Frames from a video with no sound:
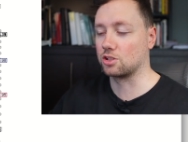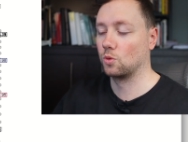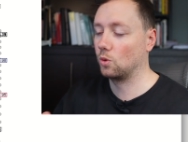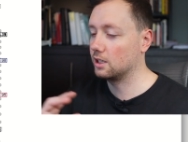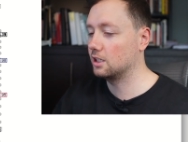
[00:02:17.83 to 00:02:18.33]
So
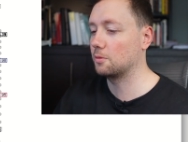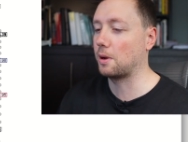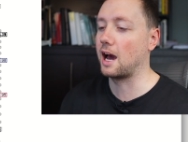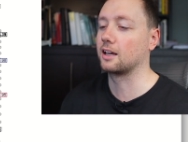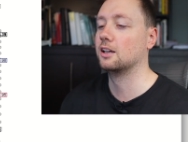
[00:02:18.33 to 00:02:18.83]
one year
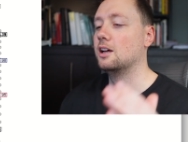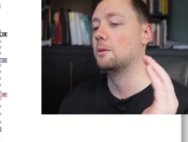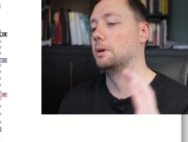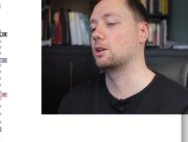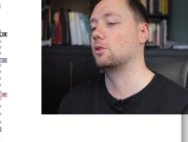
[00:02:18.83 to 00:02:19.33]
back,
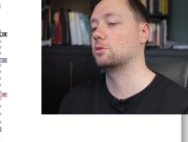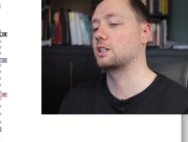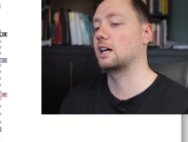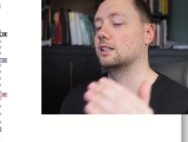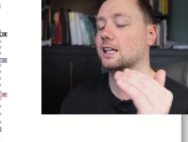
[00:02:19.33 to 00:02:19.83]
Bitcoin
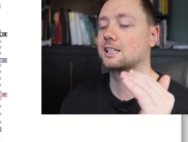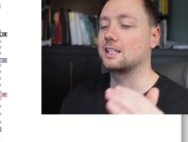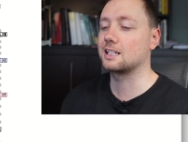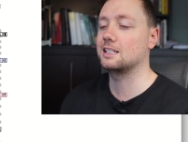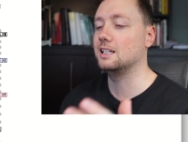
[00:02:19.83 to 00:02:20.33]
was at like
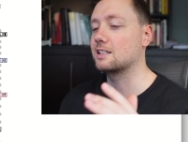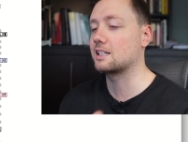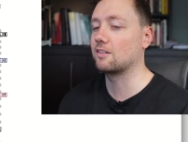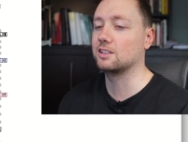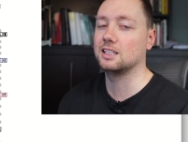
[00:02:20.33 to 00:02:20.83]
16,
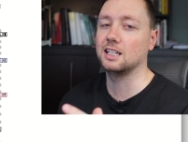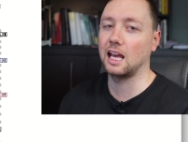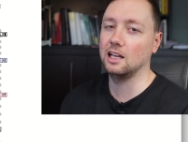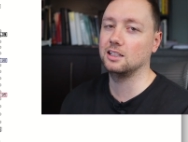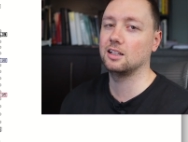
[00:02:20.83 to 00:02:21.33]
17,
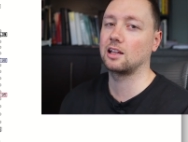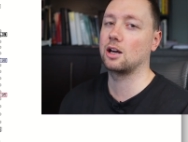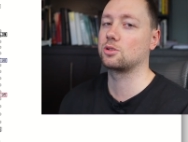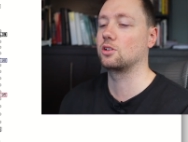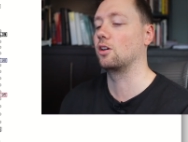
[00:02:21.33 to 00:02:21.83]

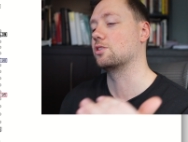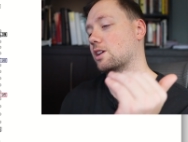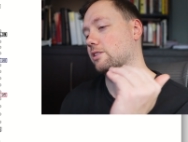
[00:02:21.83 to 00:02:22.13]
$18,000.